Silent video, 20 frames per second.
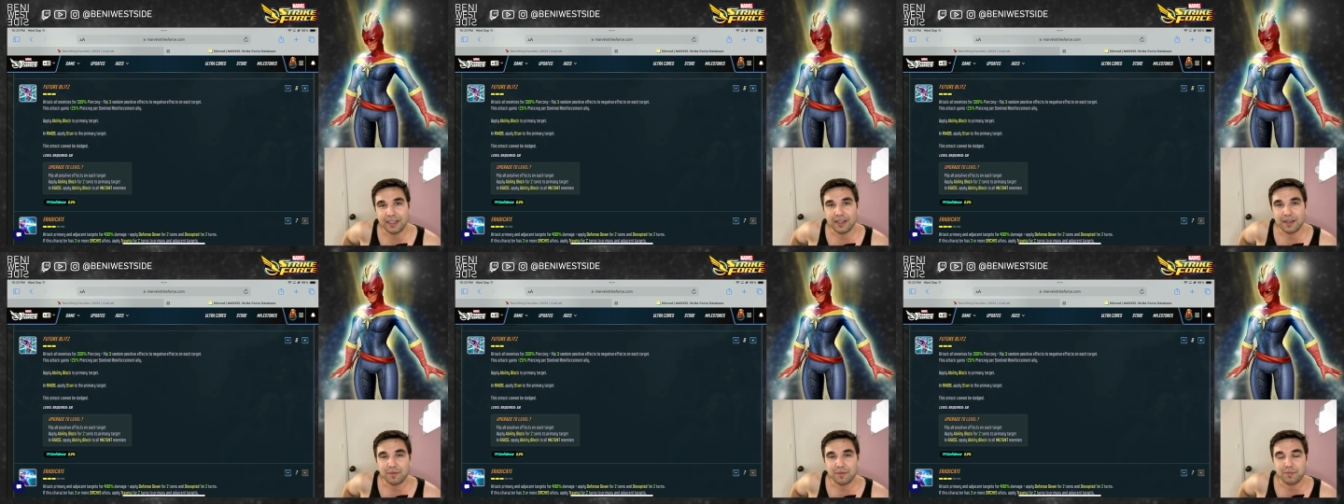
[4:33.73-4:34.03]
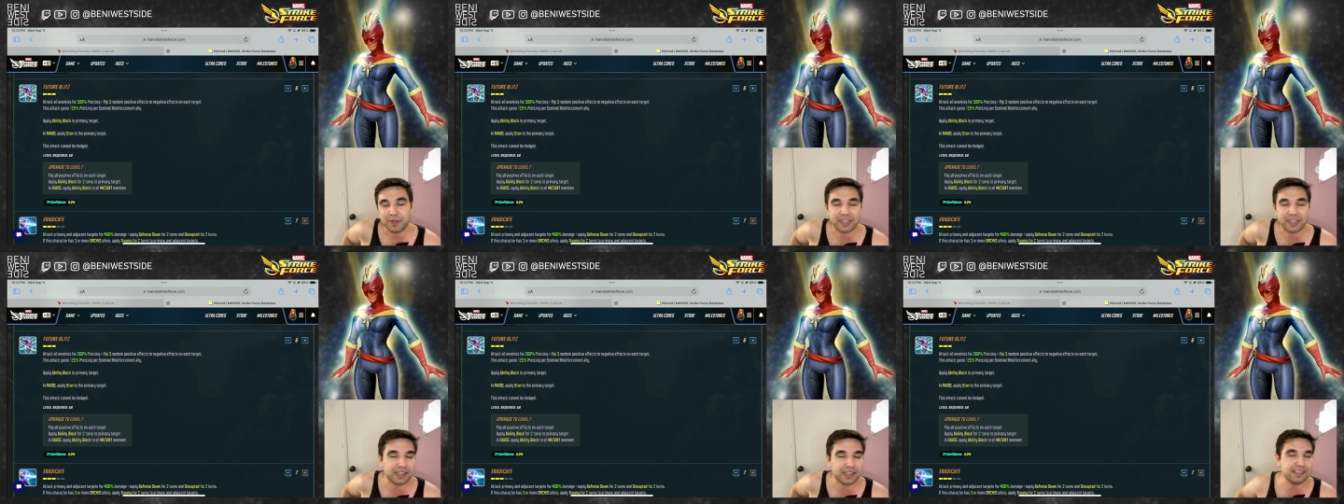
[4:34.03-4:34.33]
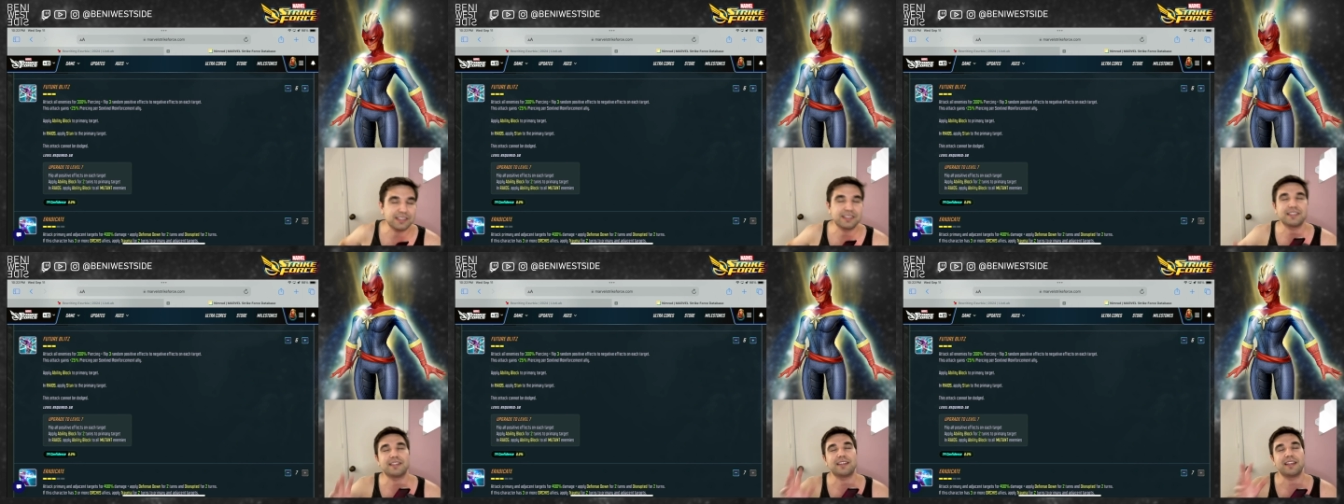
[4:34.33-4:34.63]

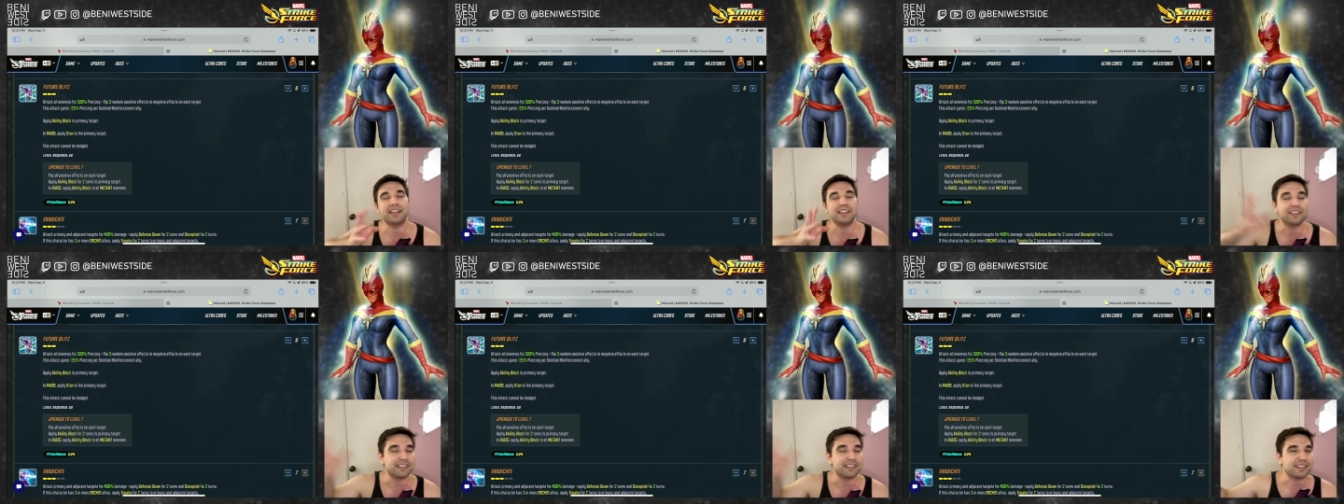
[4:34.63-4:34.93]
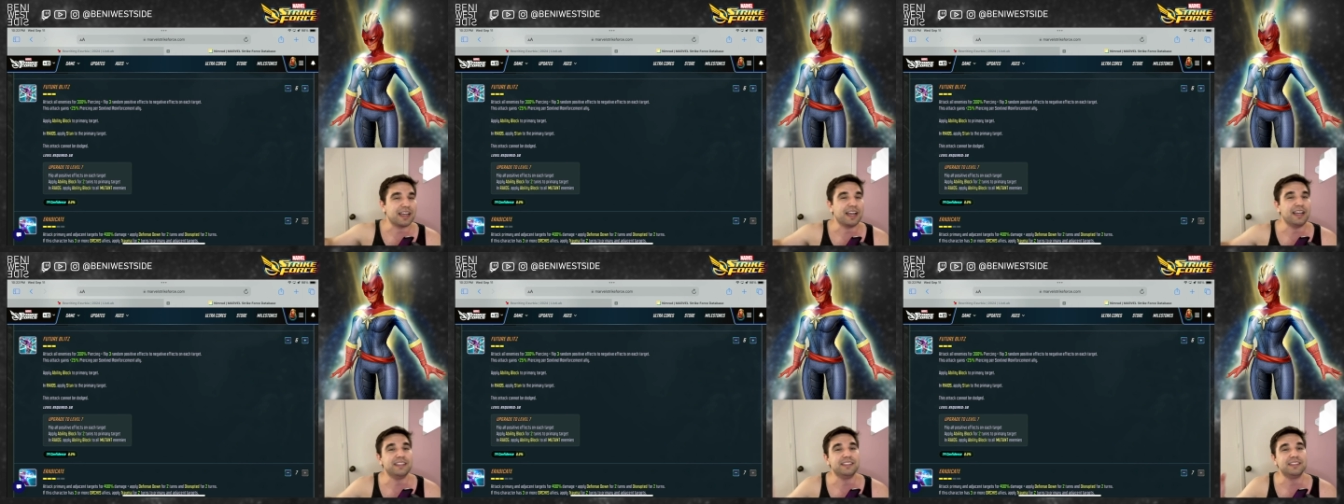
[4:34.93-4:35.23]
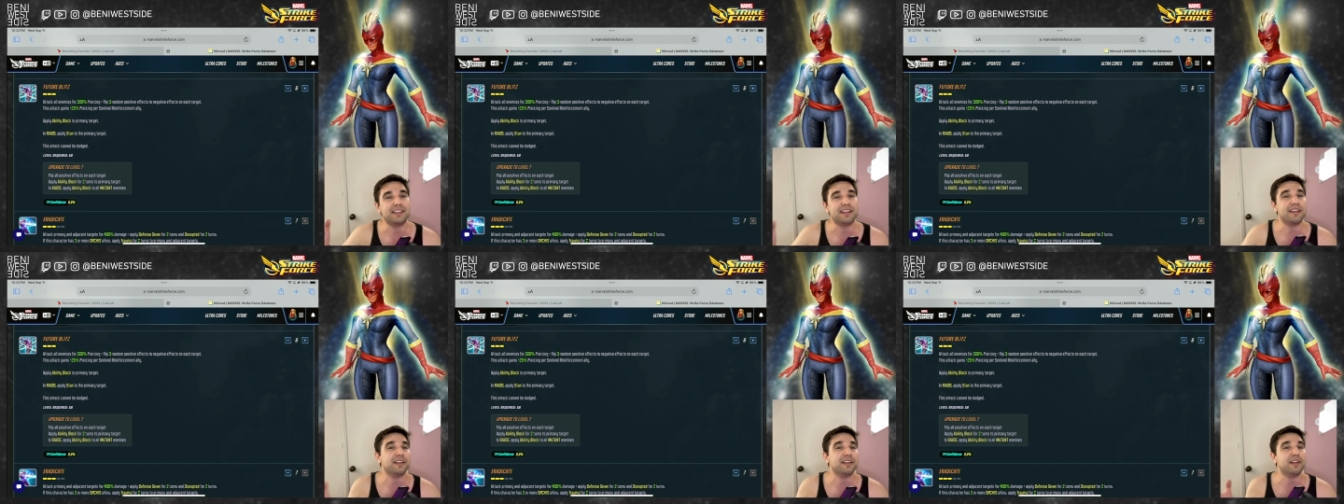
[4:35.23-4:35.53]
because they
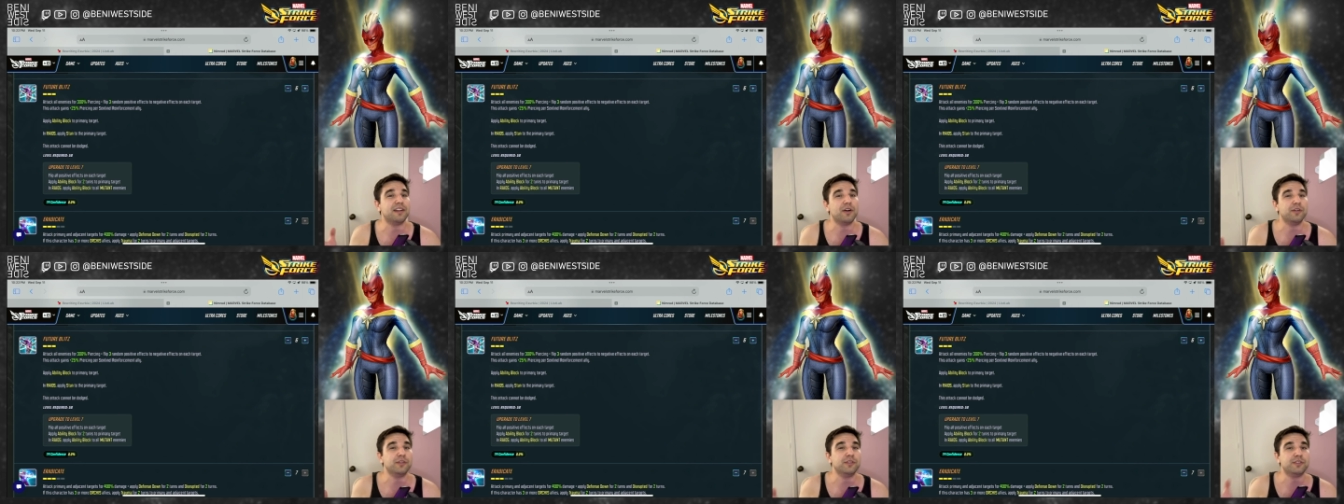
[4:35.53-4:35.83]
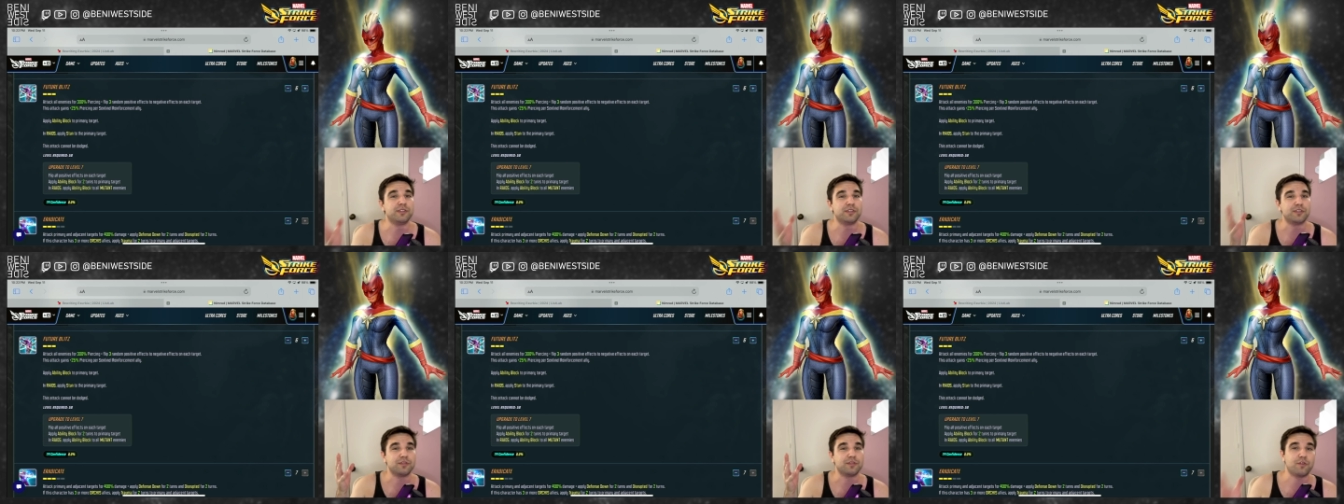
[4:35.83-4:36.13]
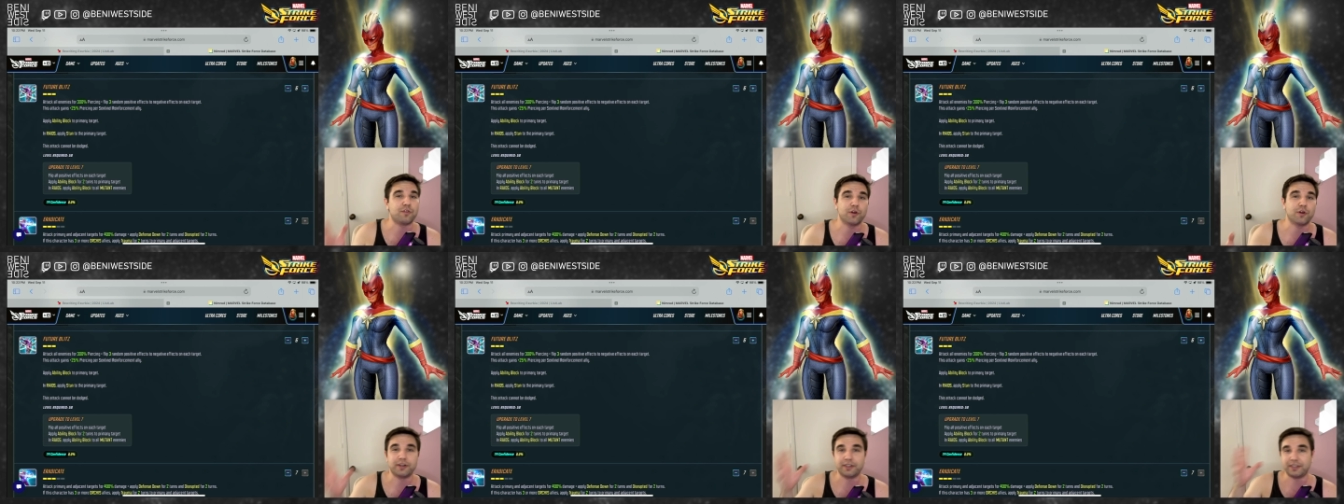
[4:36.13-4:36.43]
designed the nodes
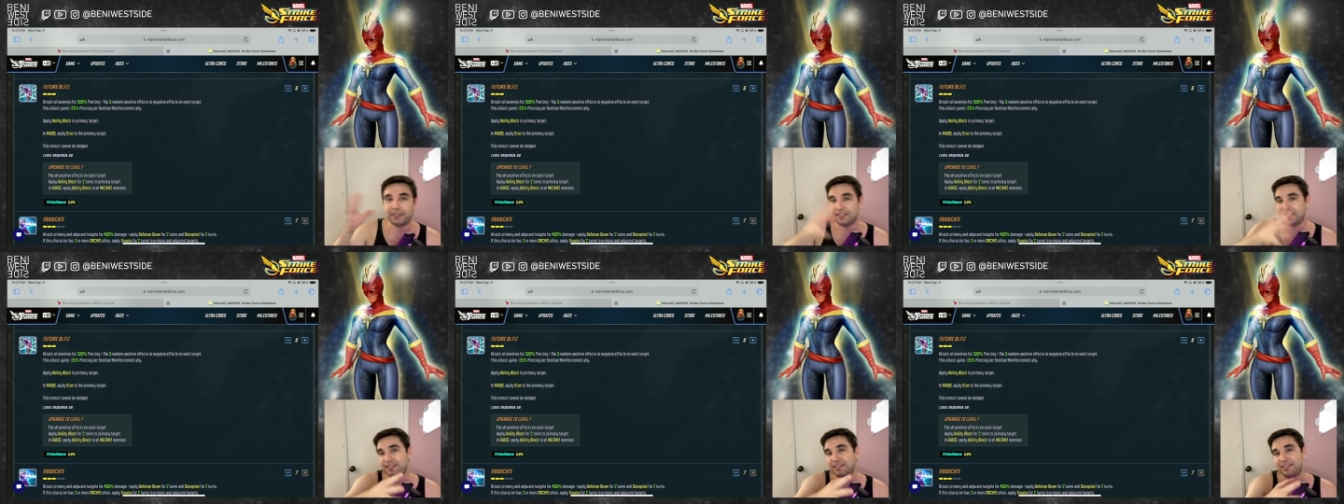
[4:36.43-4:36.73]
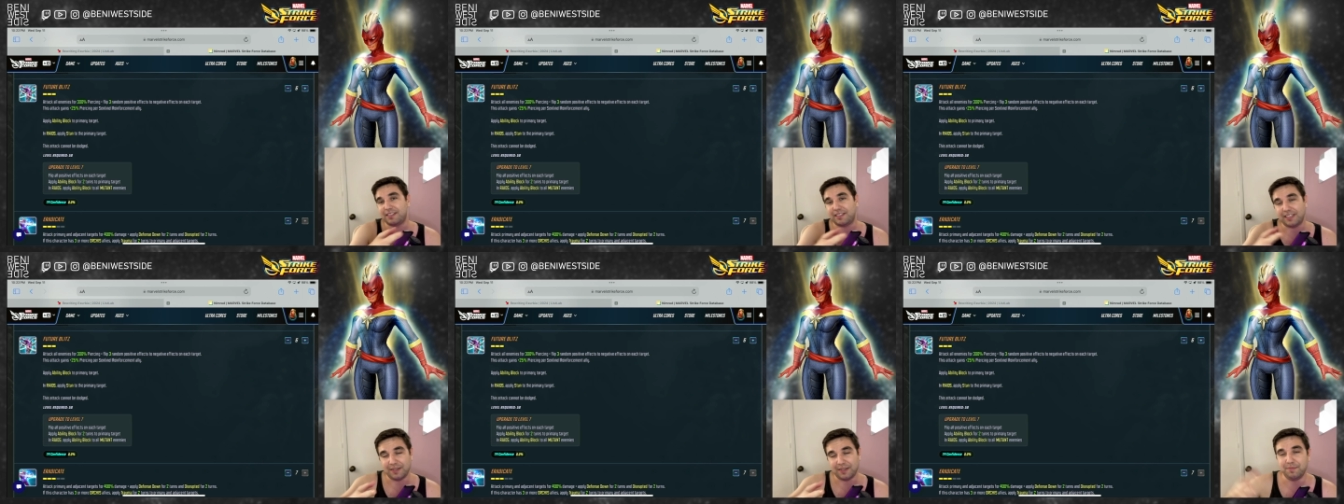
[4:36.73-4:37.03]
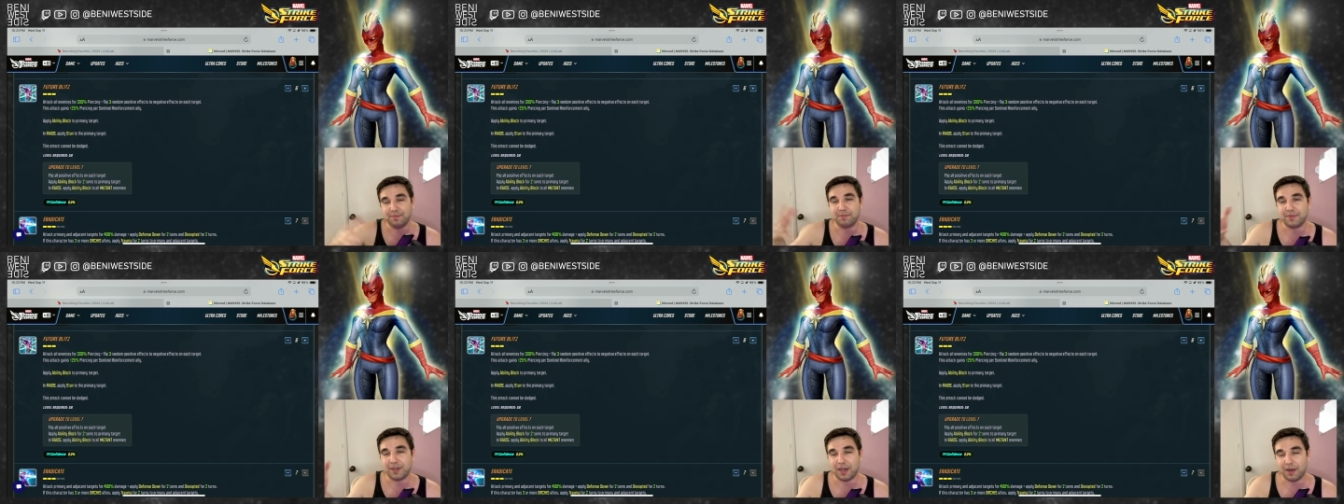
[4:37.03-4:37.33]
for this
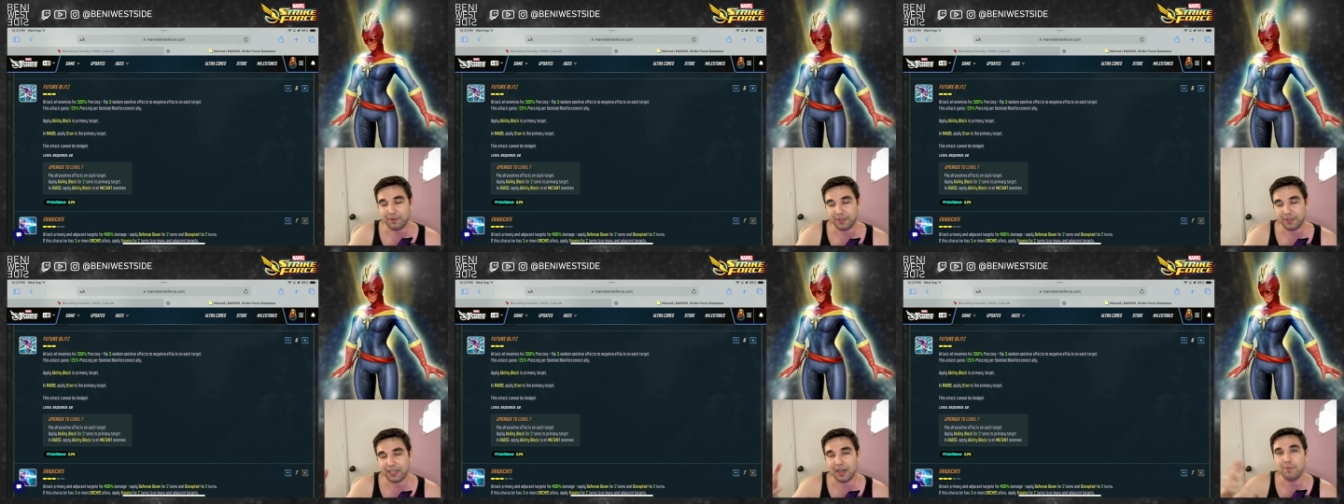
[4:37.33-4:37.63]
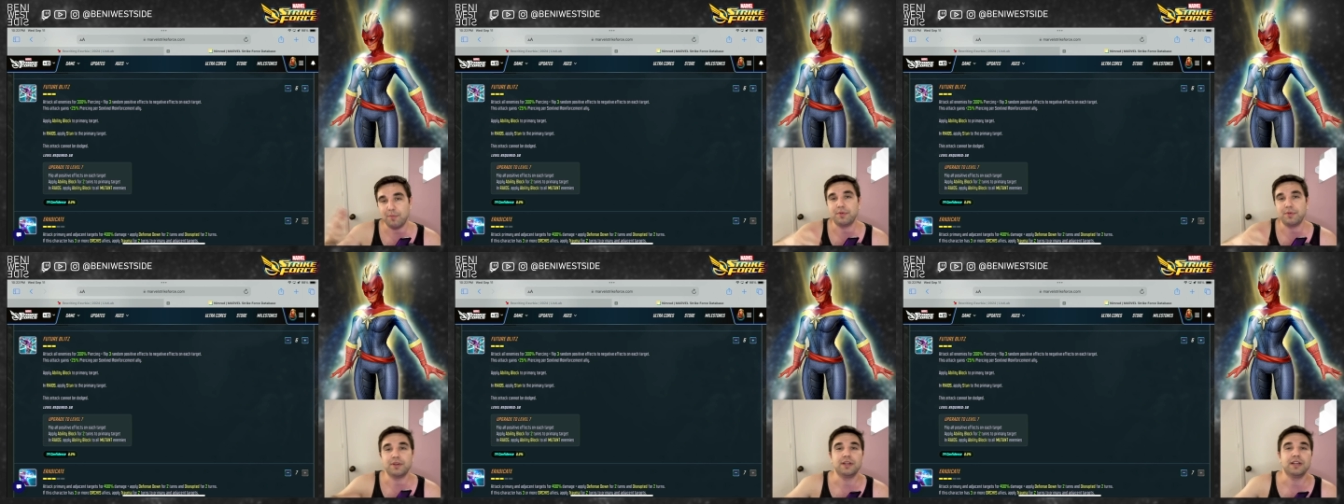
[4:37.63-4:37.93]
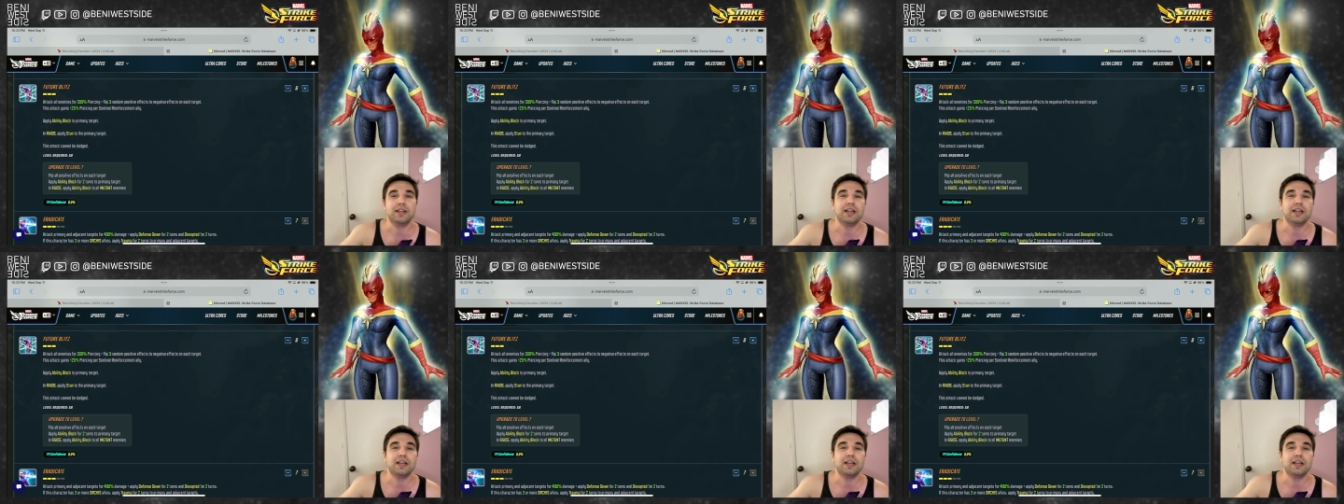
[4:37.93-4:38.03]
team coming up.